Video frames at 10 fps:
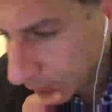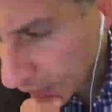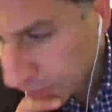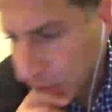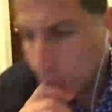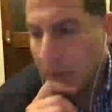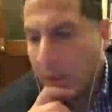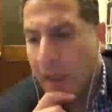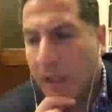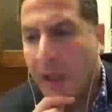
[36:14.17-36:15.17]

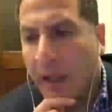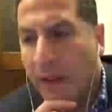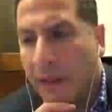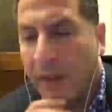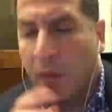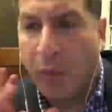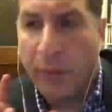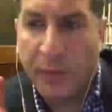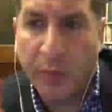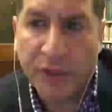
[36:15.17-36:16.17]
So
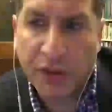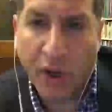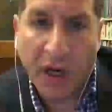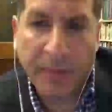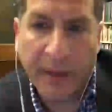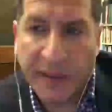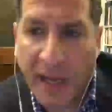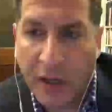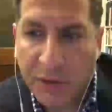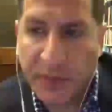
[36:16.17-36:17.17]
when we talk about
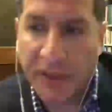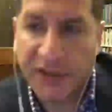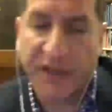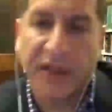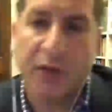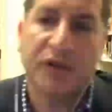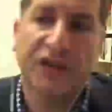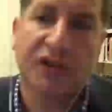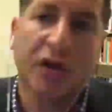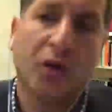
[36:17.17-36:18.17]
knowledge production, I think
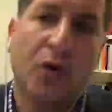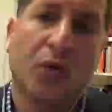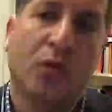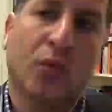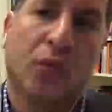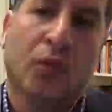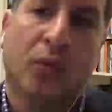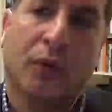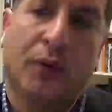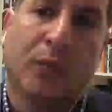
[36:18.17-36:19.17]
what's so
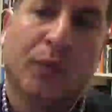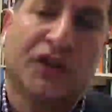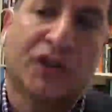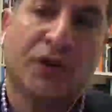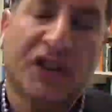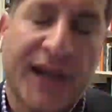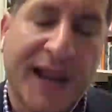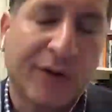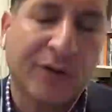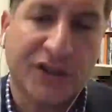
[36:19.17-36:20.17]

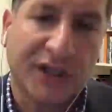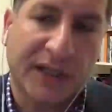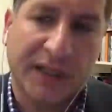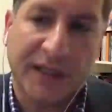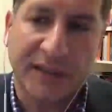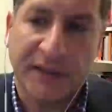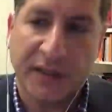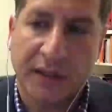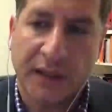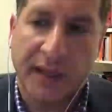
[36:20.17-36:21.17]
challenging
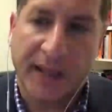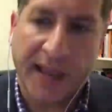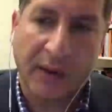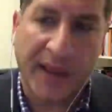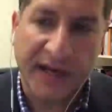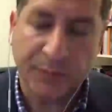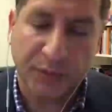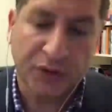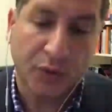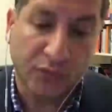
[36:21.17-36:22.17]
is how
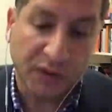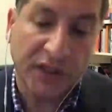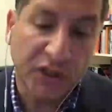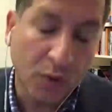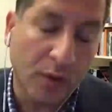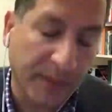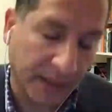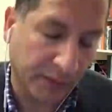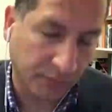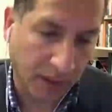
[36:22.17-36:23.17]
experts who really knew
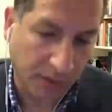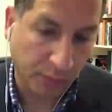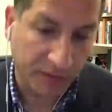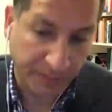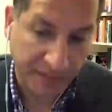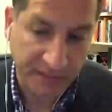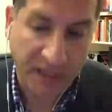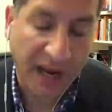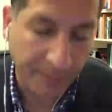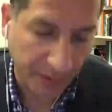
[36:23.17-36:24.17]
about Iraq, who had spent
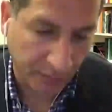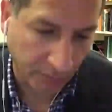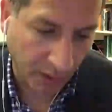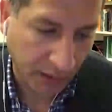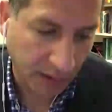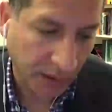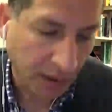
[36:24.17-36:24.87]
time in Iraq,